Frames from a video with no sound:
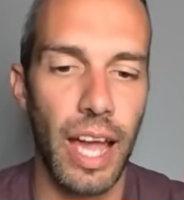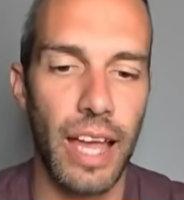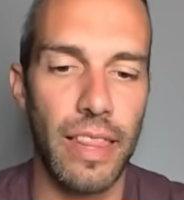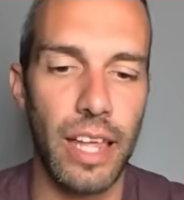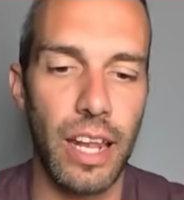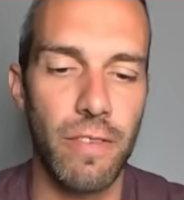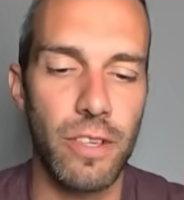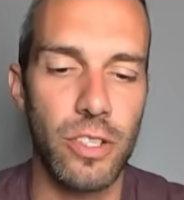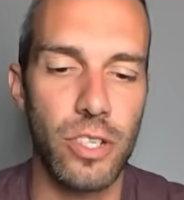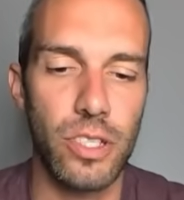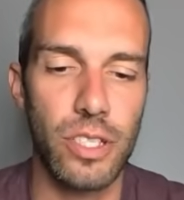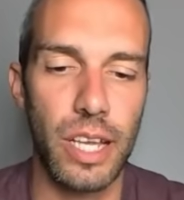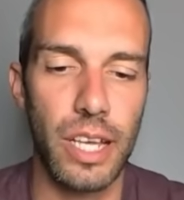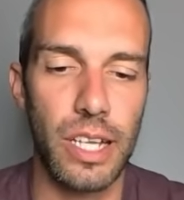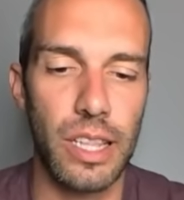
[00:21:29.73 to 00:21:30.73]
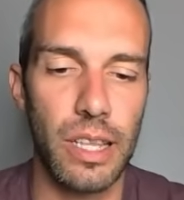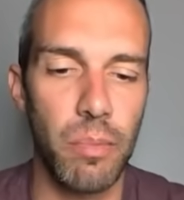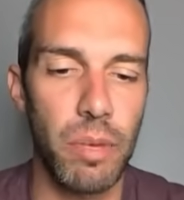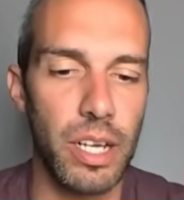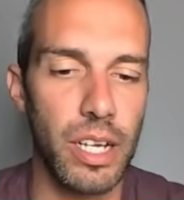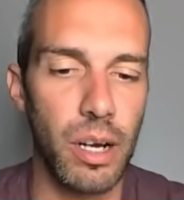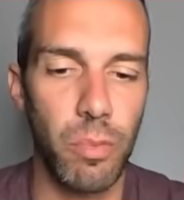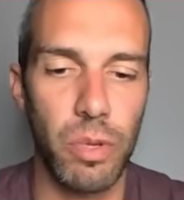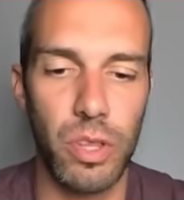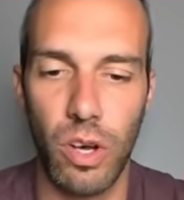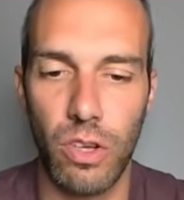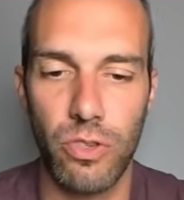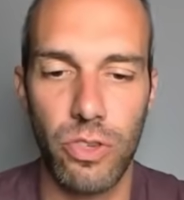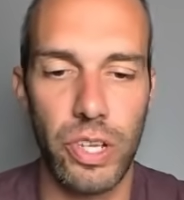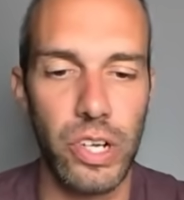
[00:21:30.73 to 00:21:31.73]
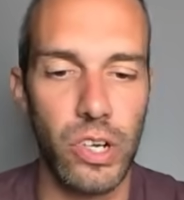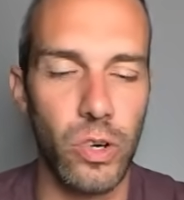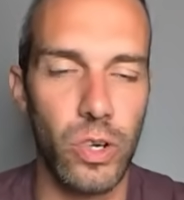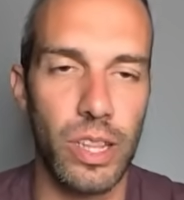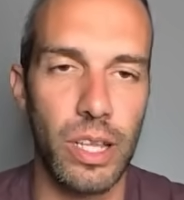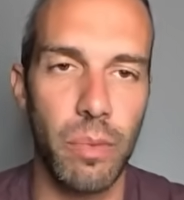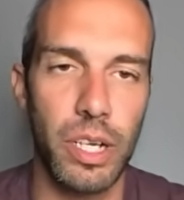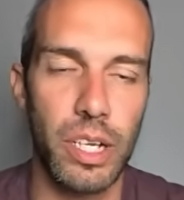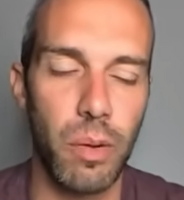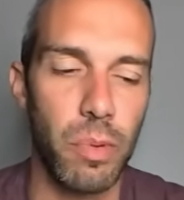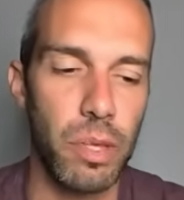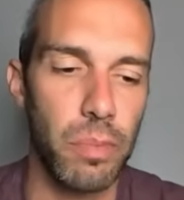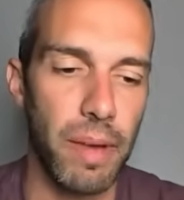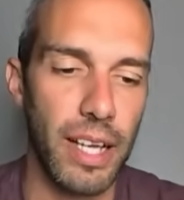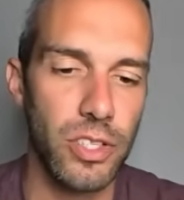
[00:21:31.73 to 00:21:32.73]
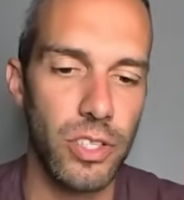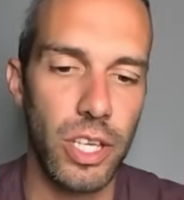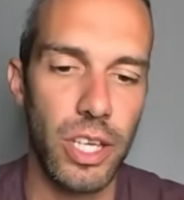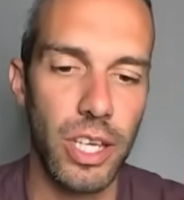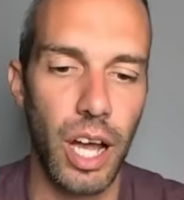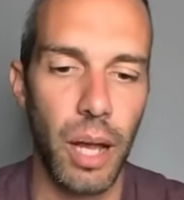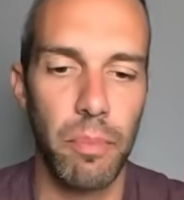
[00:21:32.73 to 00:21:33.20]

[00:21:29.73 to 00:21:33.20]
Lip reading: And then if it's just like a limited cup with Ultra League or a limited cup with Mass League,